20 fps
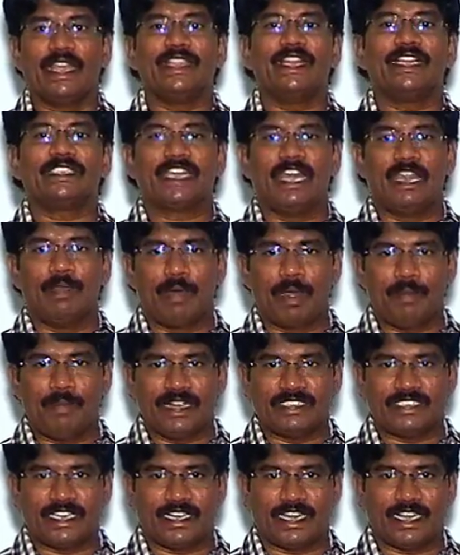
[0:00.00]
In this
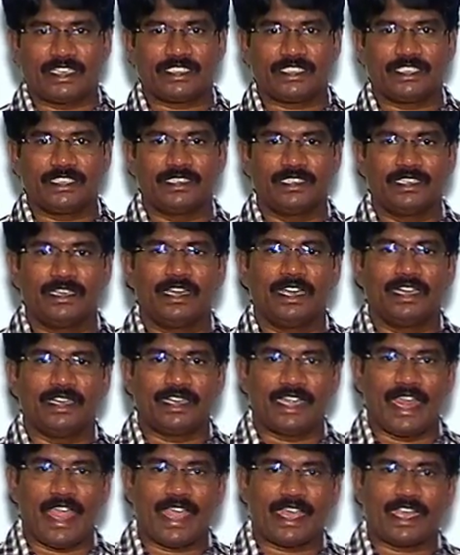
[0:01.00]
Lieberman's test,
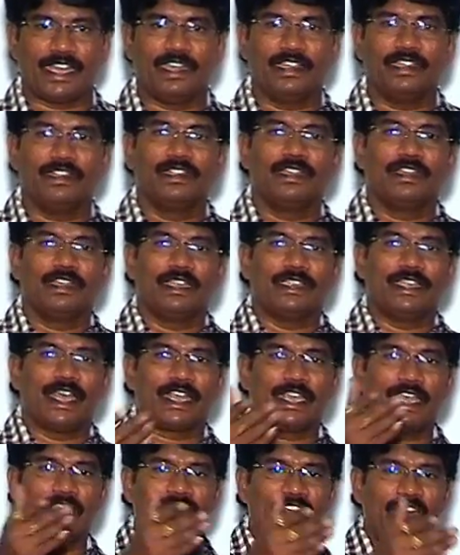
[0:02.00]
take
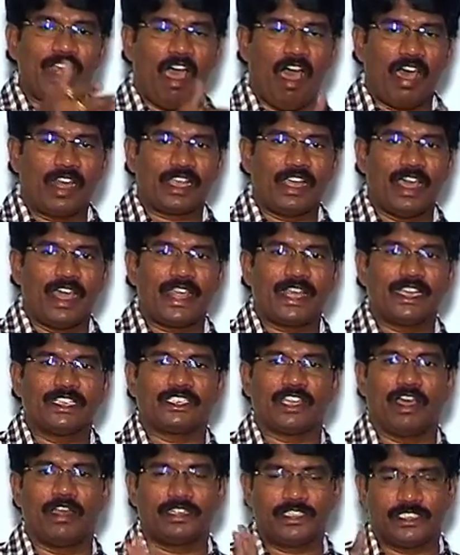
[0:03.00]
the given
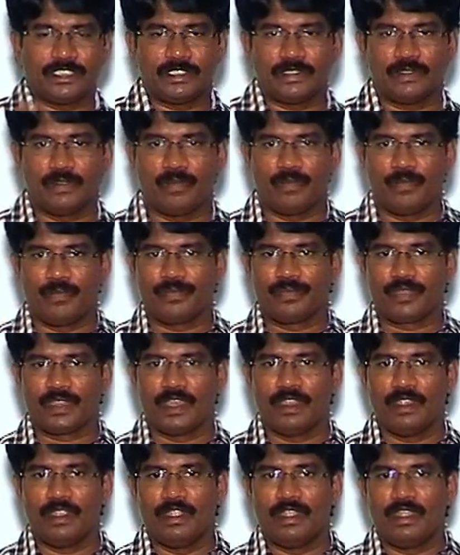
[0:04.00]
organic salt
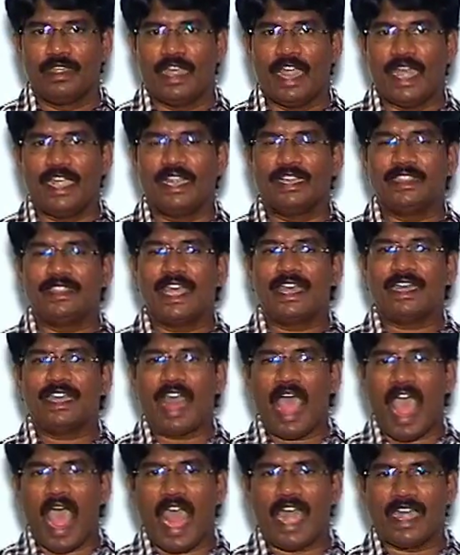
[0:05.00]
and
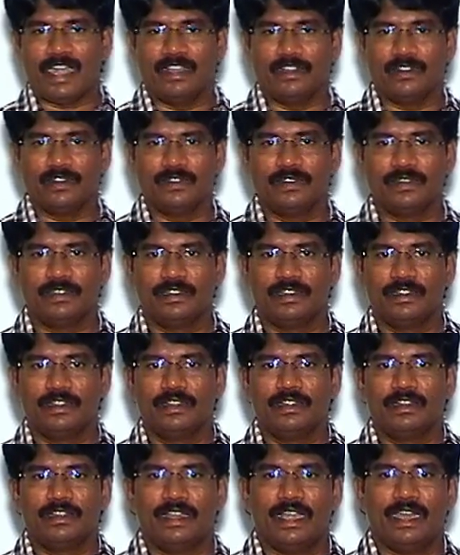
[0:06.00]
then add
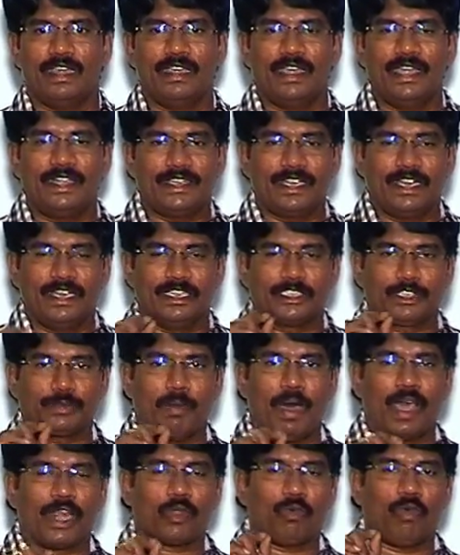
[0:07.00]
a
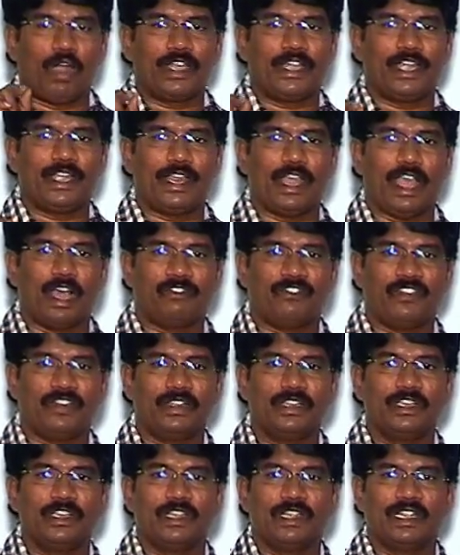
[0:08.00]
little small quantity
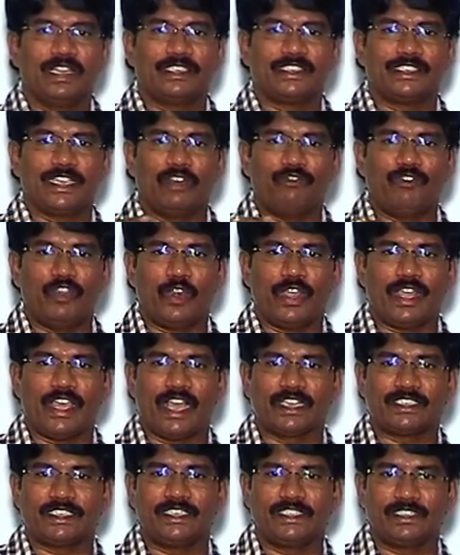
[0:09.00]
of
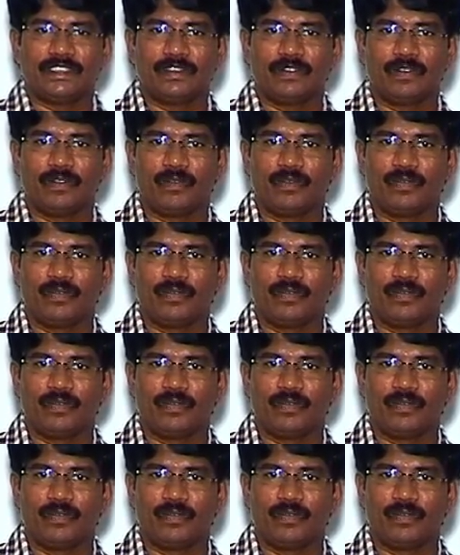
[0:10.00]
sulfuric acid